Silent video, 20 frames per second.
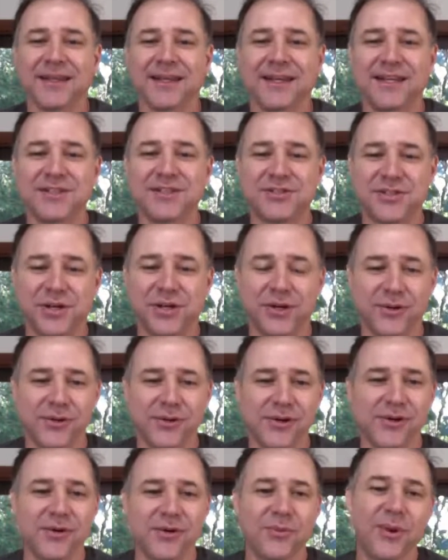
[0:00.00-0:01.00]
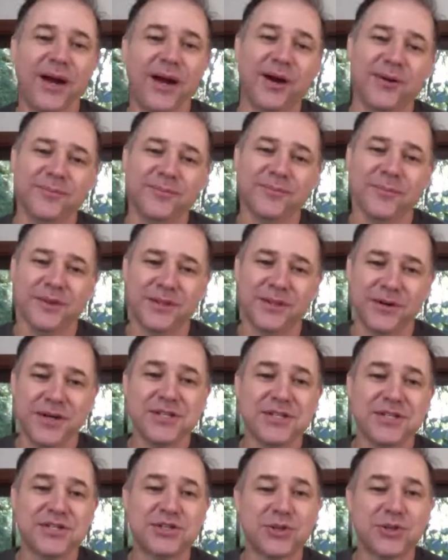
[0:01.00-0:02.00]
And so, well, there
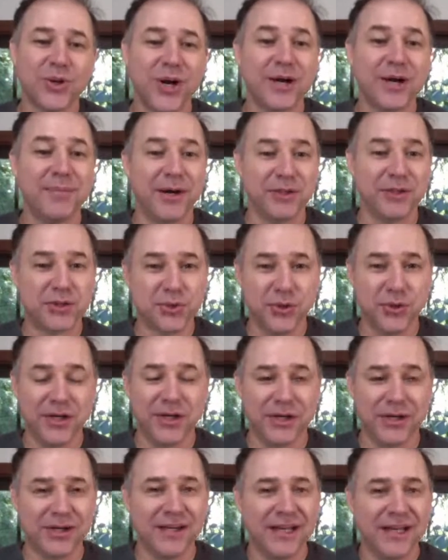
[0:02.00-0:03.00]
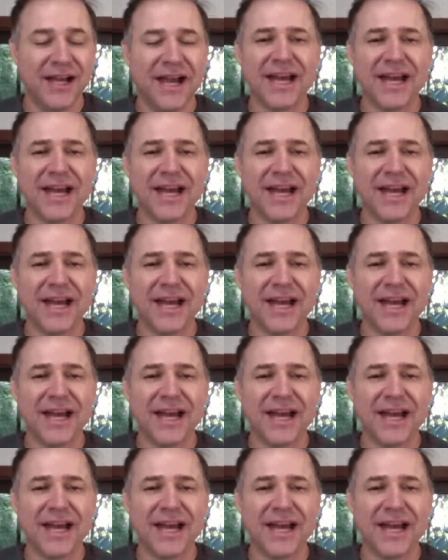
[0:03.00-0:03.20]
is a story about Twitter.